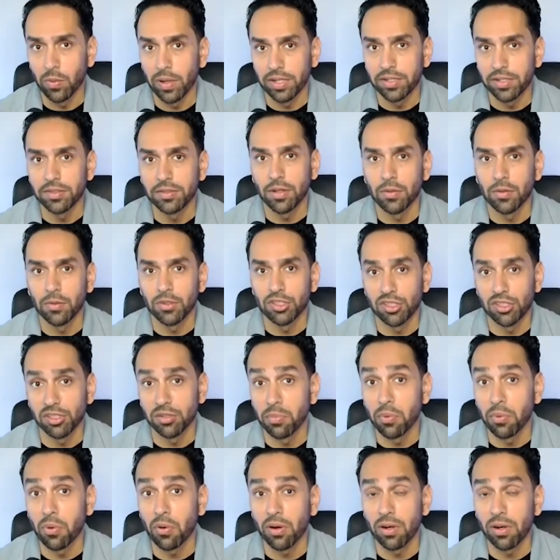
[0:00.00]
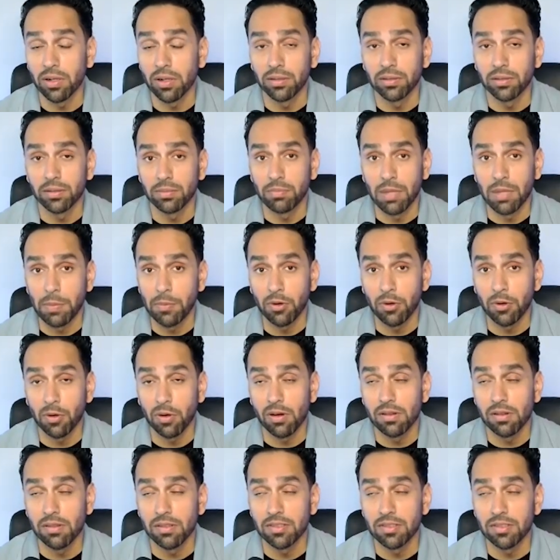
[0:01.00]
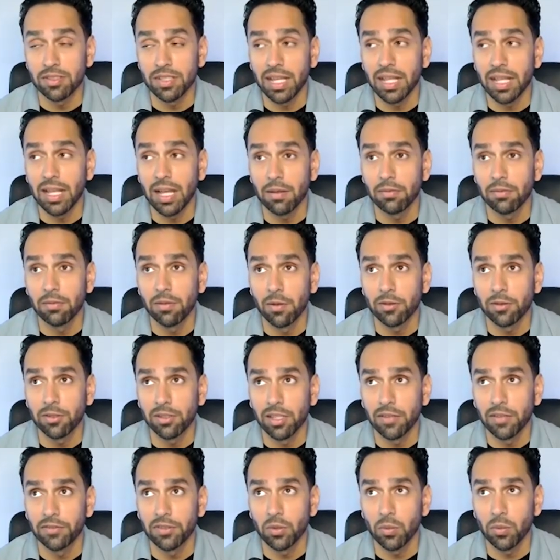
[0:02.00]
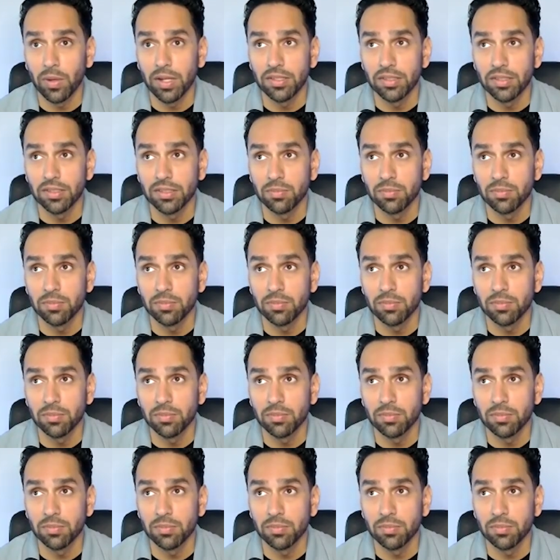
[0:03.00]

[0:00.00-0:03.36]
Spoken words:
weights though, which is important. People don't understand how lifting weights